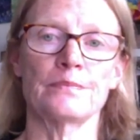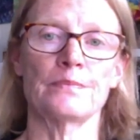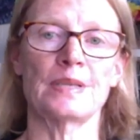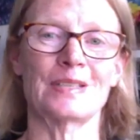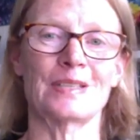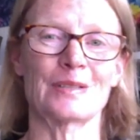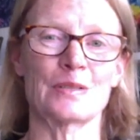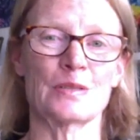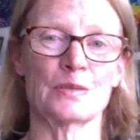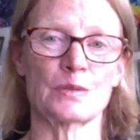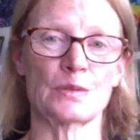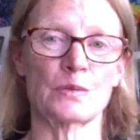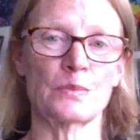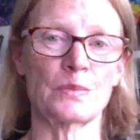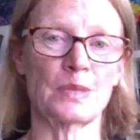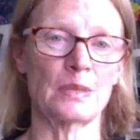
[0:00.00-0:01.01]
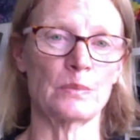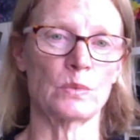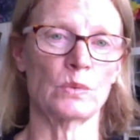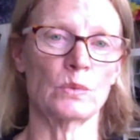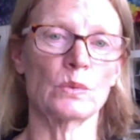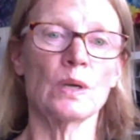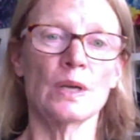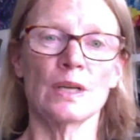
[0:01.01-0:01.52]
because the
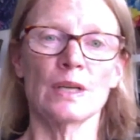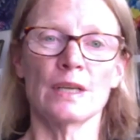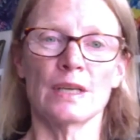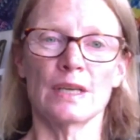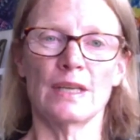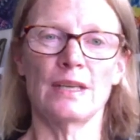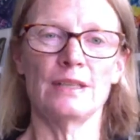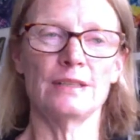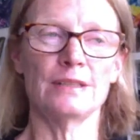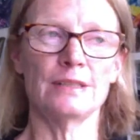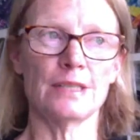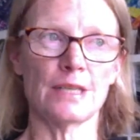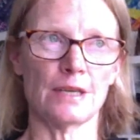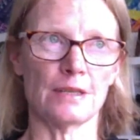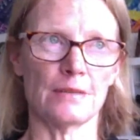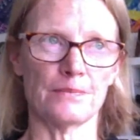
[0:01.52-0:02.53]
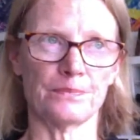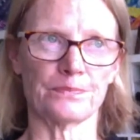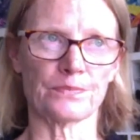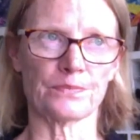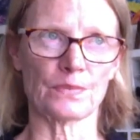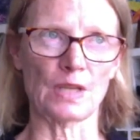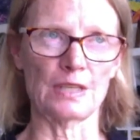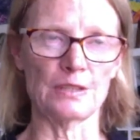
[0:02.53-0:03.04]
people in
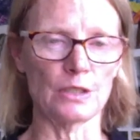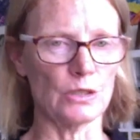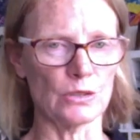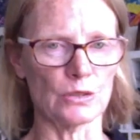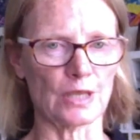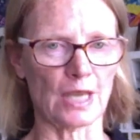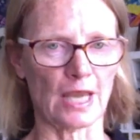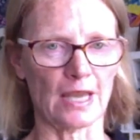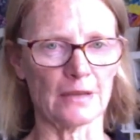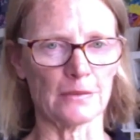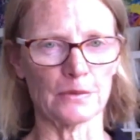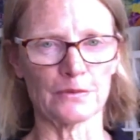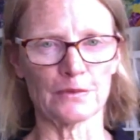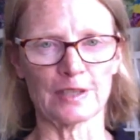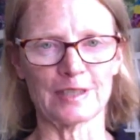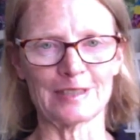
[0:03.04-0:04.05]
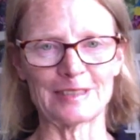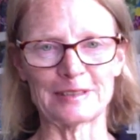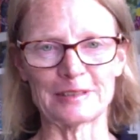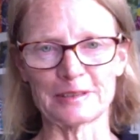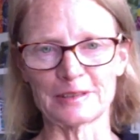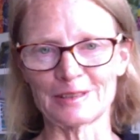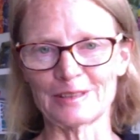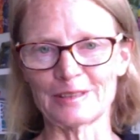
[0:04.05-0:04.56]
the UK were finding
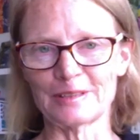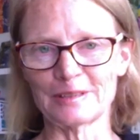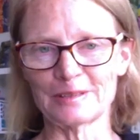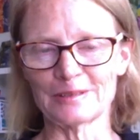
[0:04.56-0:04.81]
the